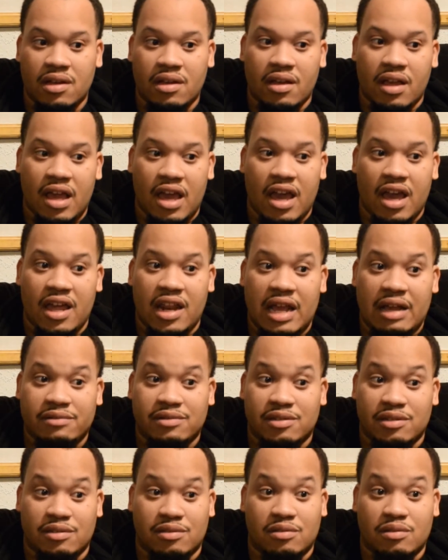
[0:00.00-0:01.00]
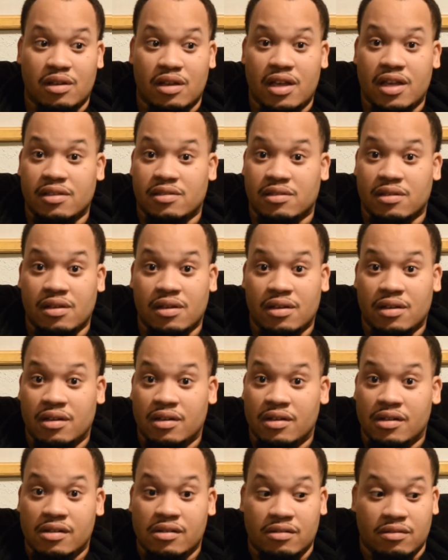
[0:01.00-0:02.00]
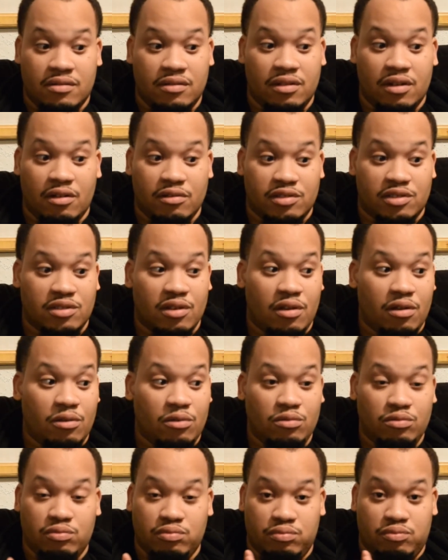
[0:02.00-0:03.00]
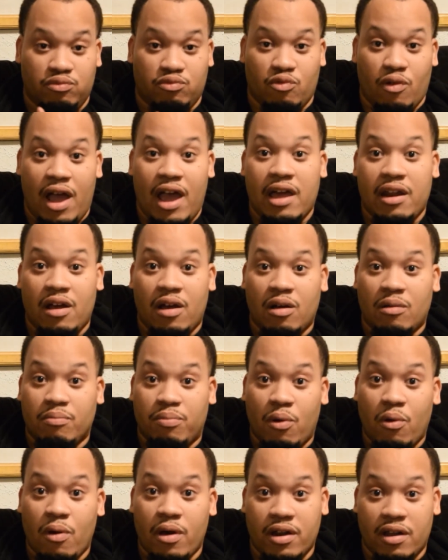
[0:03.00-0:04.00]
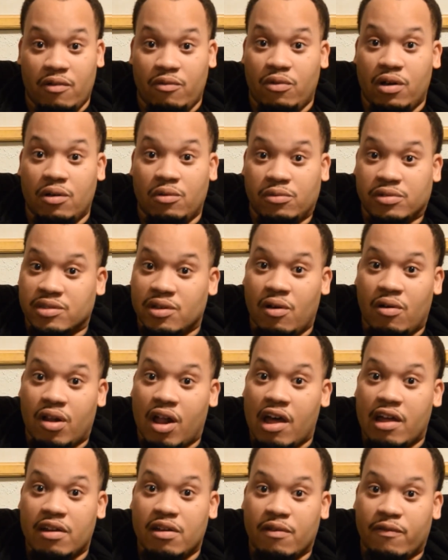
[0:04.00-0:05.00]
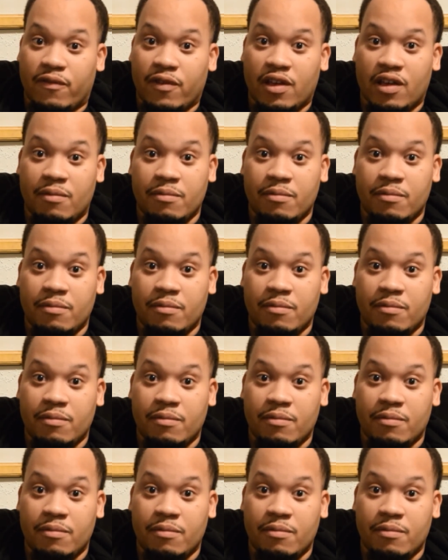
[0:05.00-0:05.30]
And it's you know, so right on point of what was going on in the film.